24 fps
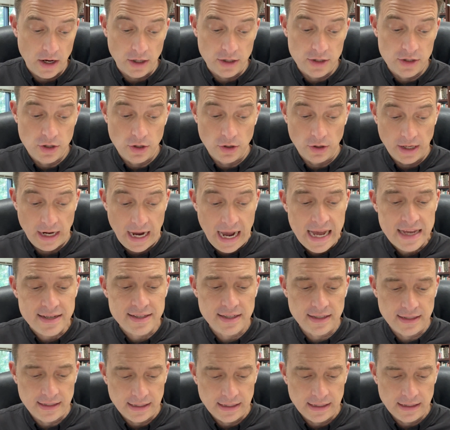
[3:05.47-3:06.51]
our
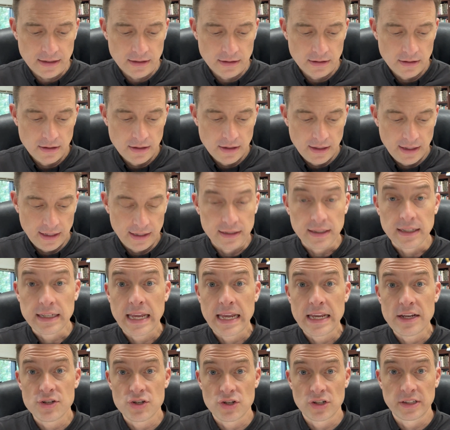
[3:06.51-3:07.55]
curiosity and
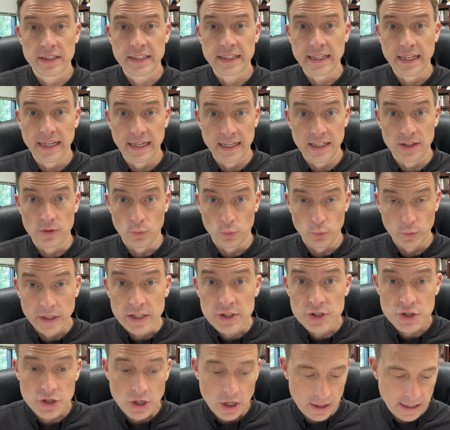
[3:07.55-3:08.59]
occasionally
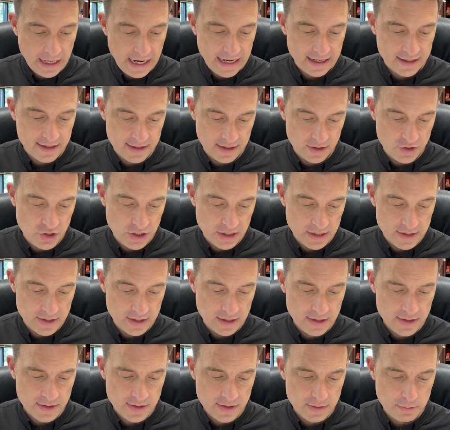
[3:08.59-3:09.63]
enrich our
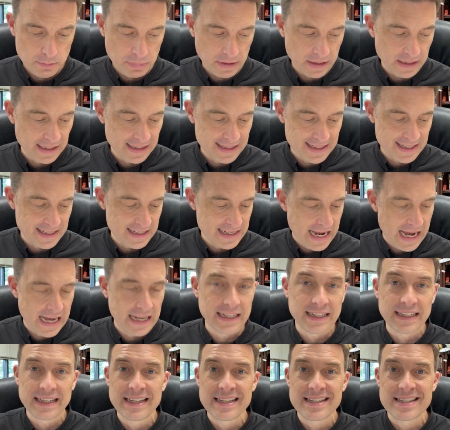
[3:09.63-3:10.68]
exegesis, but it's
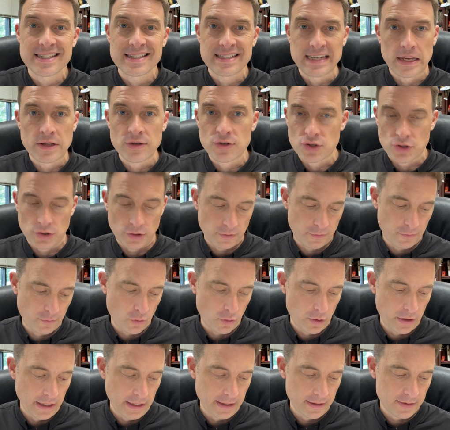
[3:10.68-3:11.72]
not essential
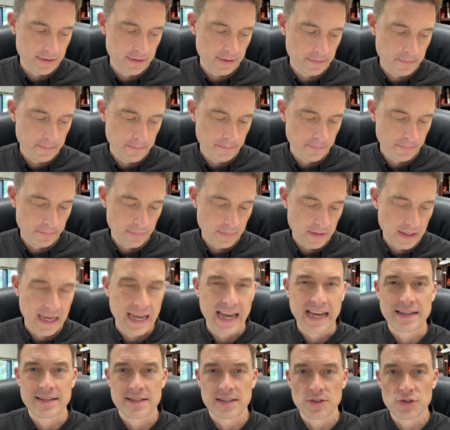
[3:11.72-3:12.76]
for it.
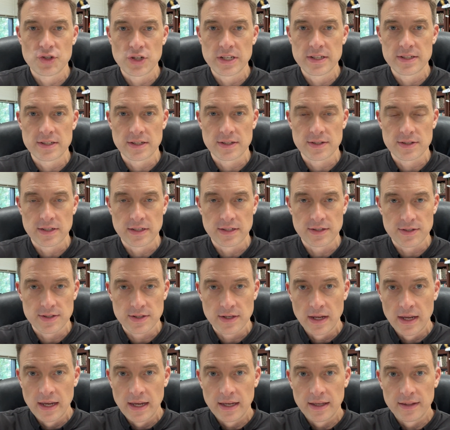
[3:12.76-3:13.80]
Exegesis is
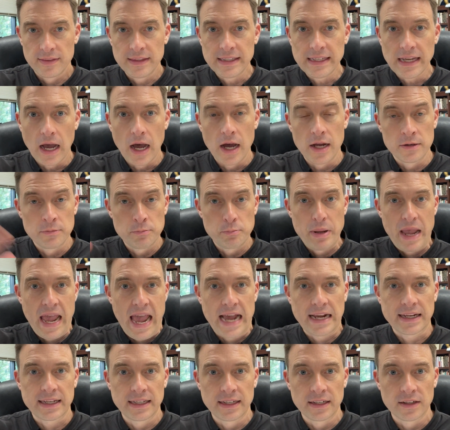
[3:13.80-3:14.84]
the
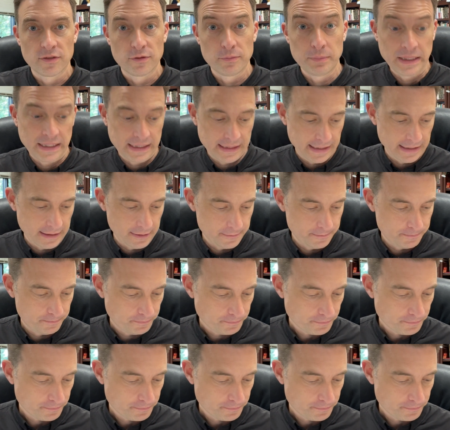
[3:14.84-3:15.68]
unpacking of meaning.